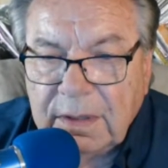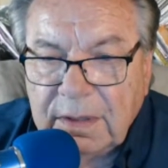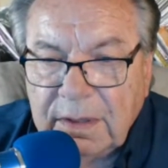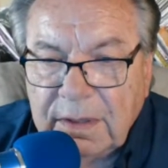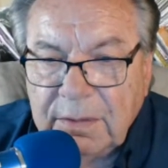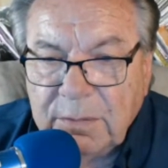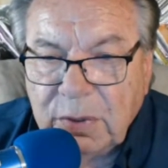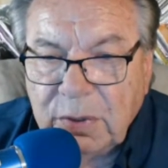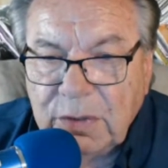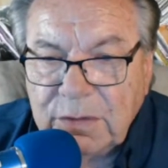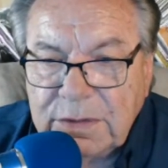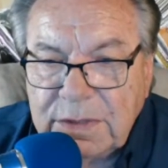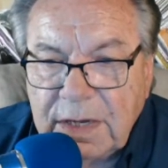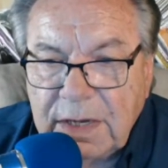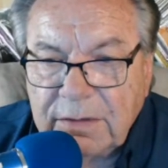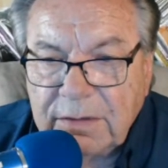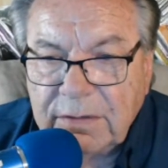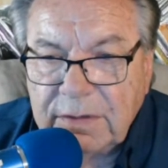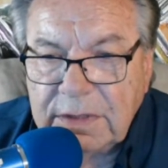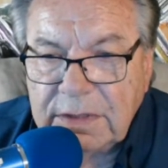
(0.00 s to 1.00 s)
in pro
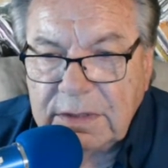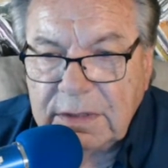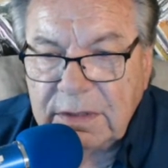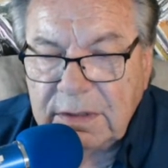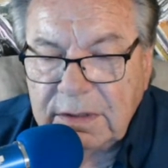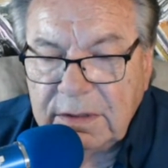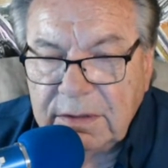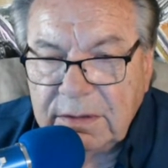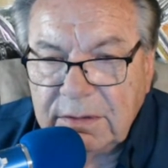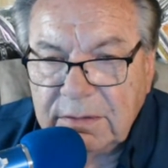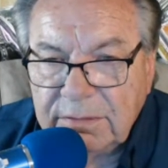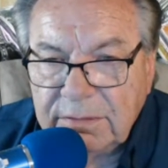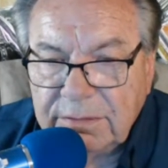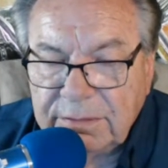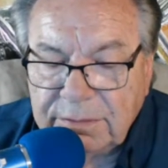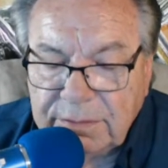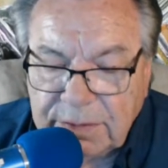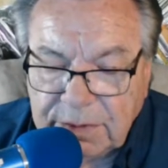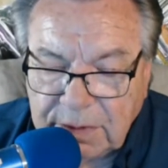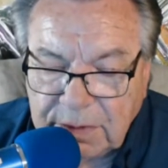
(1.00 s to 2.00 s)
stock racing, you're
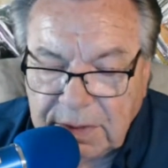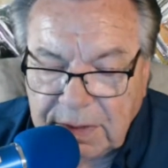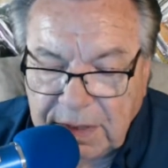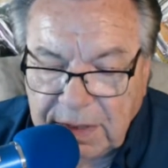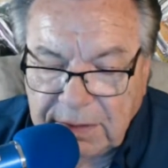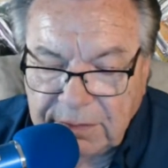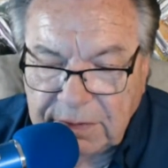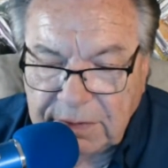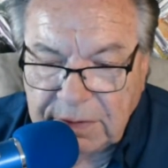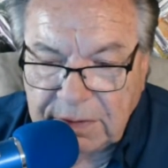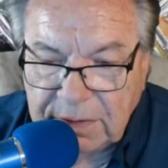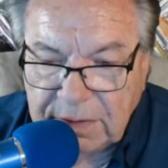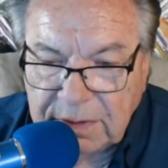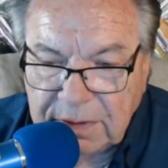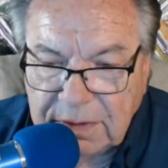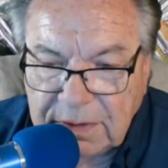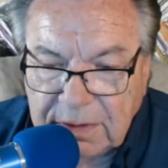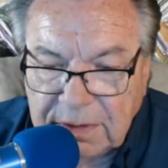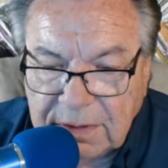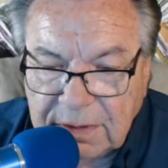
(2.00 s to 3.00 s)
going to have to
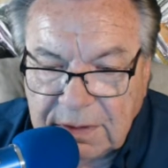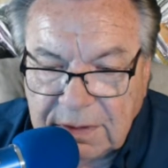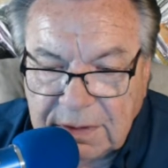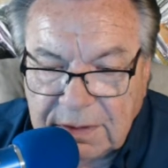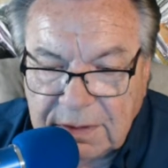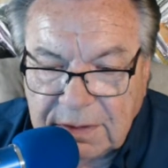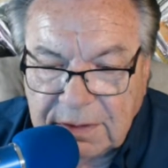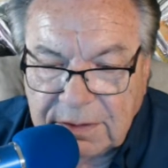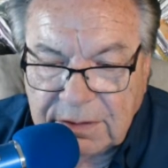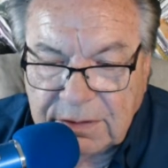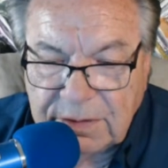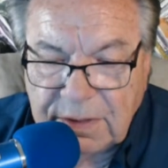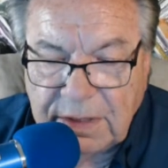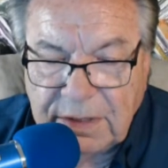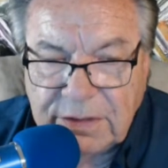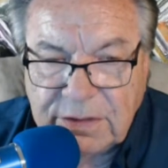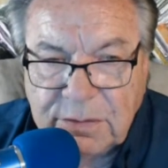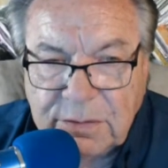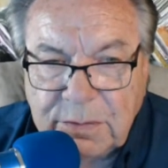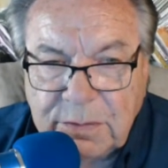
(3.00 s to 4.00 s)

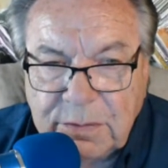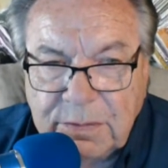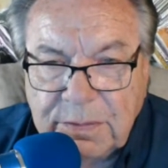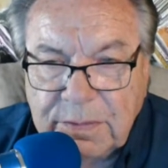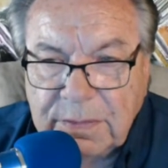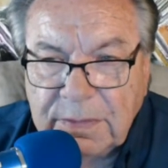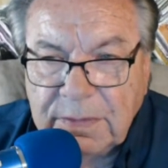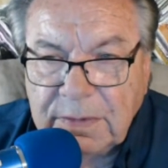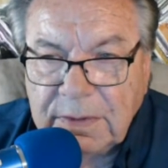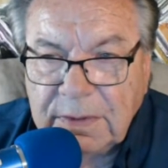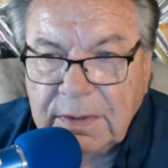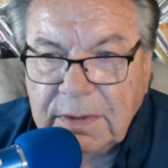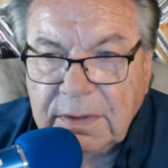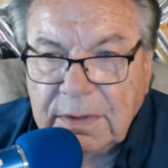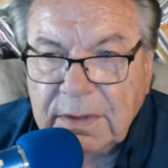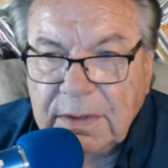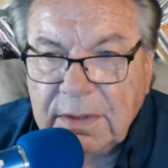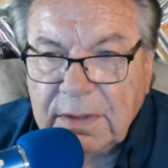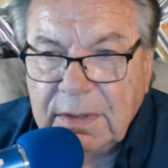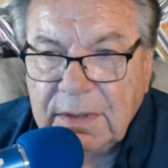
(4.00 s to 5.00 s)
change them
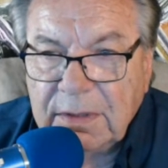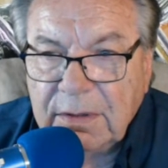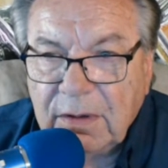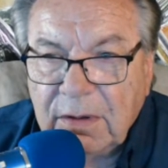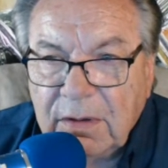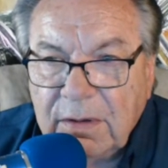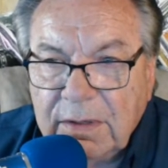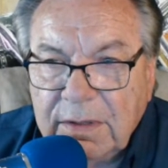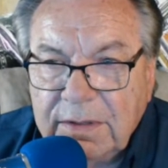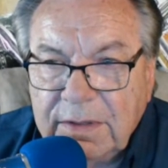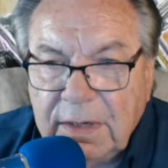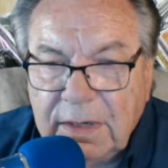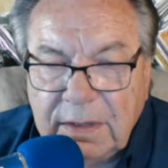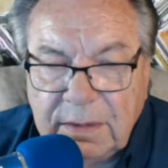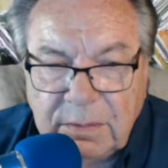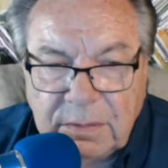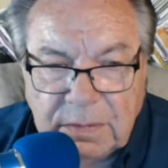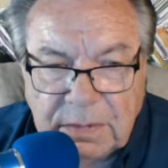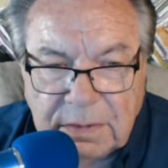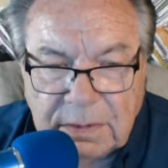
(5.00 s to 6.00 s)
all the
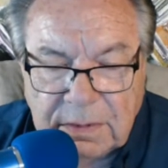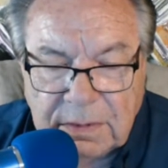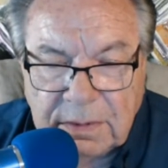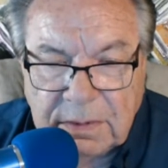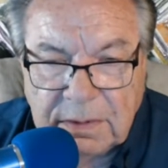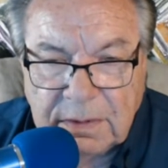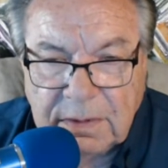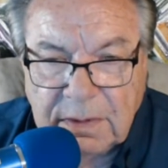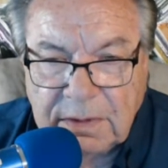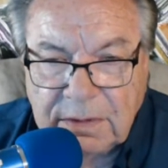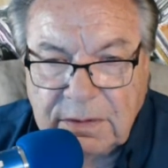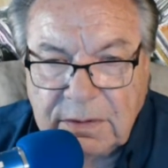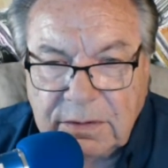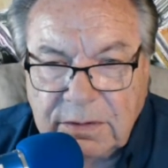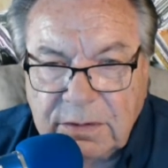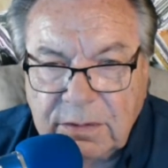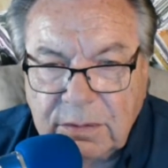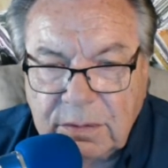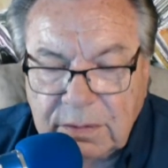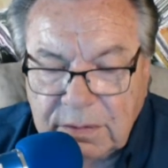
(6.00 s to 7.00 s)
time. That's
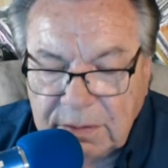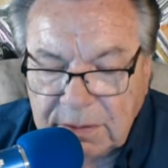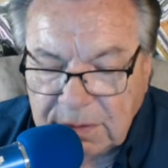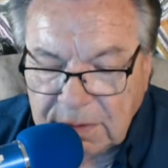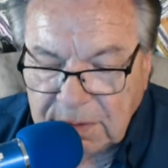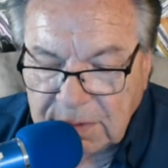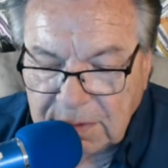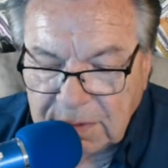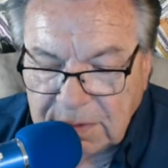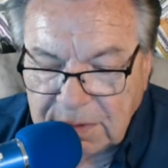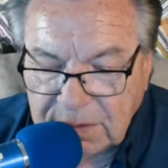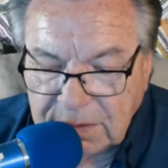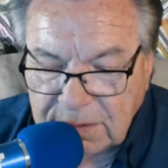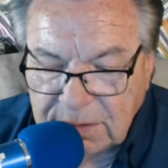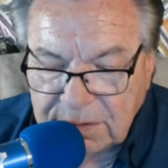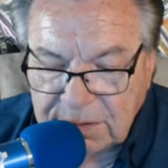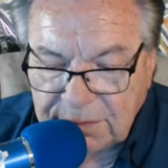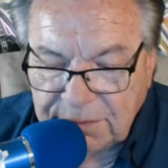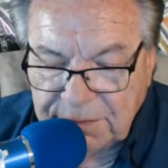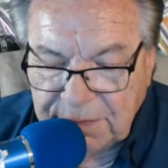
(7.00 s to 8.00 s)
just
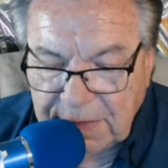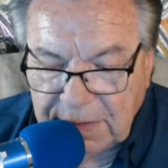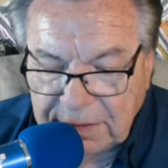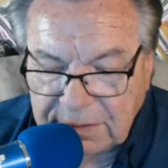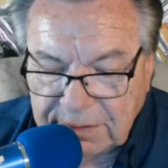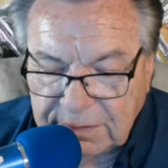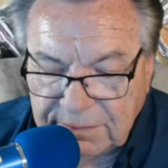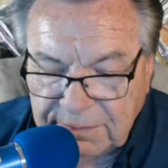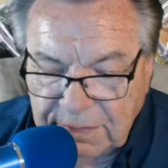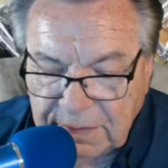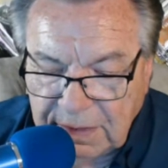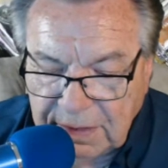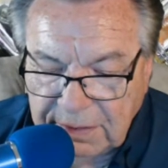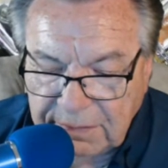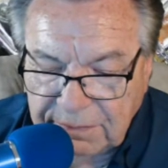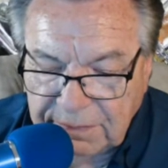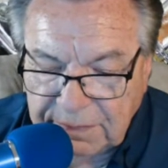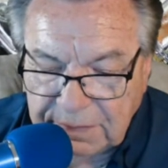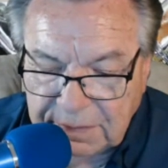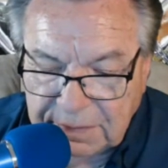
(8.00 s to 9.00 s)
the facts of
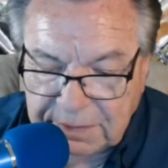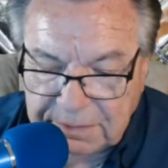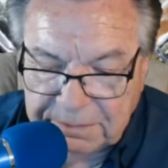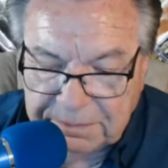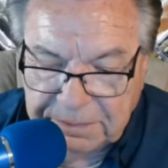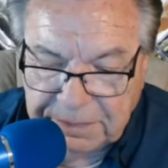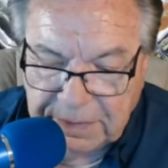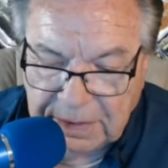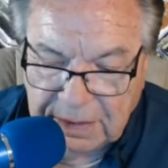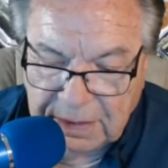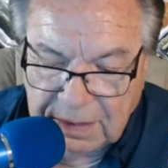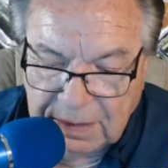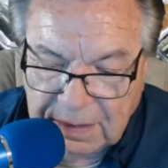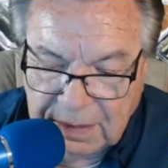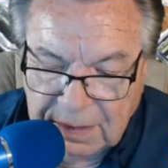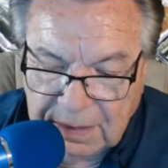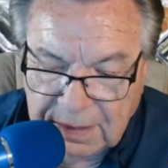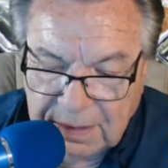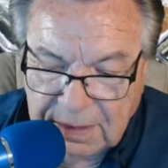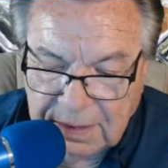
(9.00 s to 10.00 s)
life there.
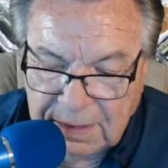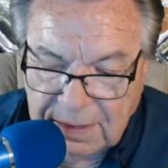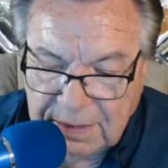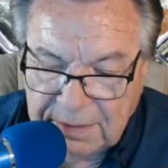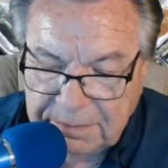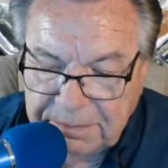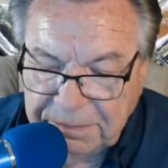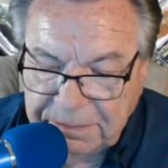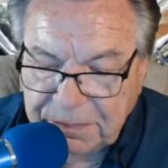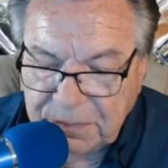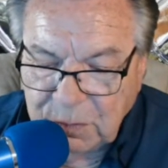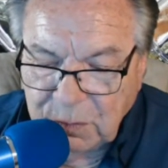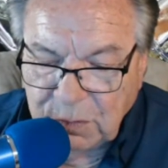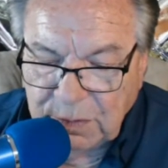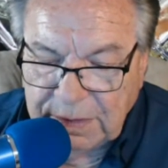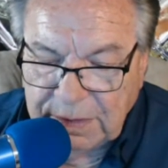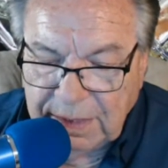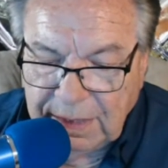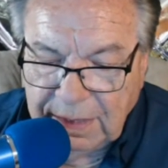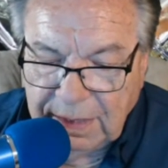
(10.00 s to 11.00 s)

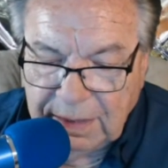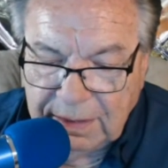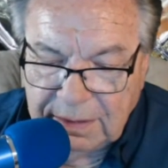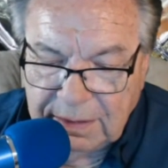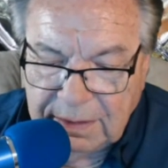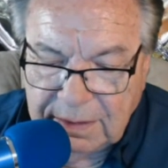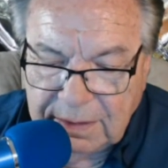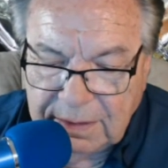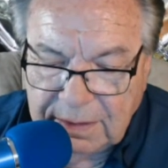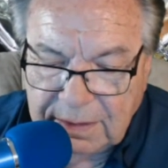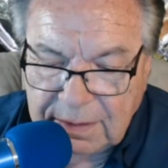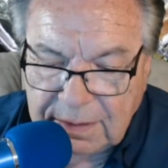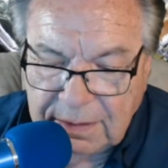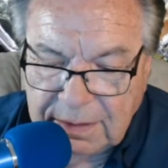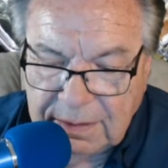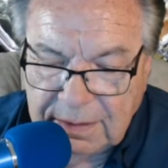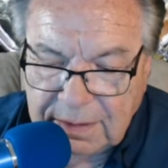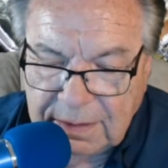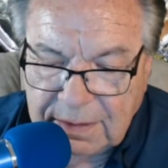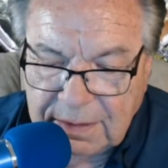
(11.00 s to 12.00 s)
We had
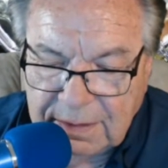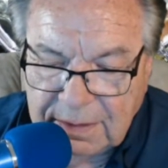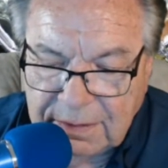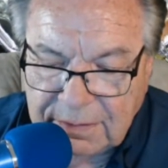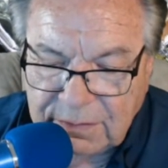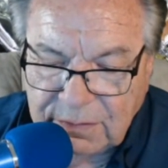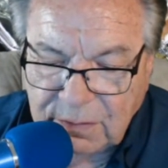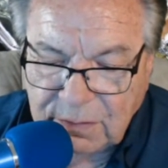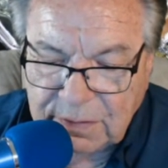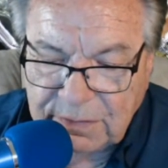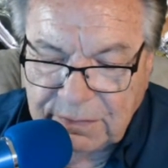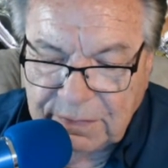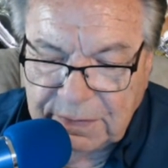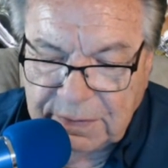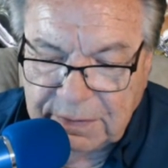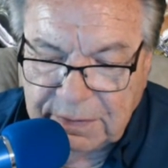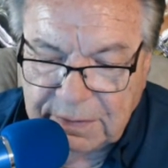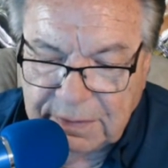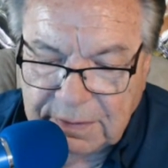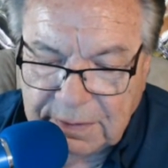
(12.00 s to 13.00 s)
sort of
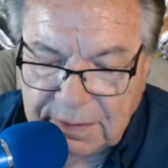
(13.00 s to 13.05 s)
a